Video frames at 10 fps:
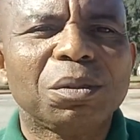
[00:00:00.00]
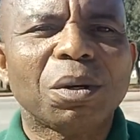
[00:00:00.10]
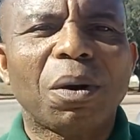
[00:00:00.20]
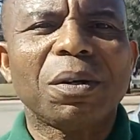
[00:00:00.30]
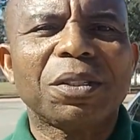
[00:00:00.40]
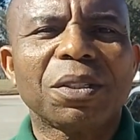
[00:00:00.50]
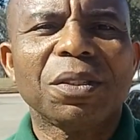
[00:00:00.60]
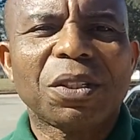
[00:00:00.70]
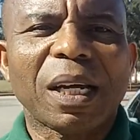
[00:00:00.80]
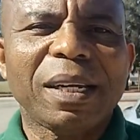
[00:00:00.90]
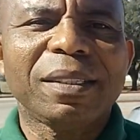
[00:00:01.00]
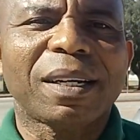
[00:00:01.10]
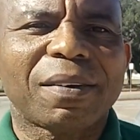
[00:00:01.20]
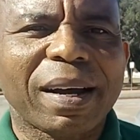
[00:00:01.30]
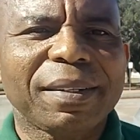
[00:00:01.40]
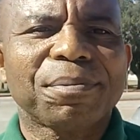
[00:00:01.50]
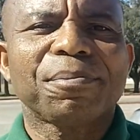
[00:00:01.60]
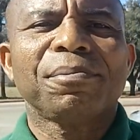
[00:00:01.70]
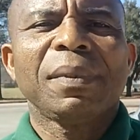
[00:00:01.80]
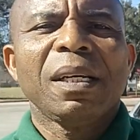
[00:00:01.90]
Dodge Challenger, right?
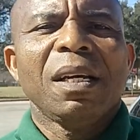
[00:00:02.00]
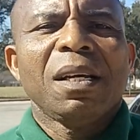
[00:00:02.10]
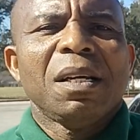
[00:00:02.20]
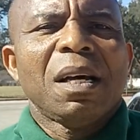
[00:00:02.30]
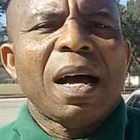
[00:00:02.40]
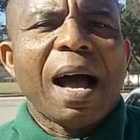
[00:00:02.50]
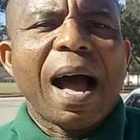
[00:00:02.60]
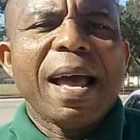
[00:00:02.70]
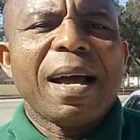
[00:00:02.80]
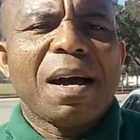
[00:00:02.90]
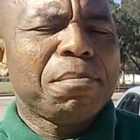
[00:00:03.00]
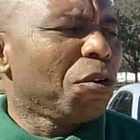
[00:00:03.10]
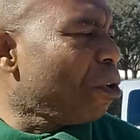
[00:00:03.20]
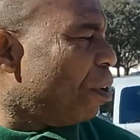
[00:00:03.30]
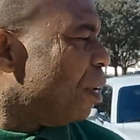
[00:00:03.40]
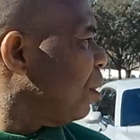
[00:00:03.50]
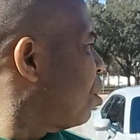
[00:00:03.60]
I am going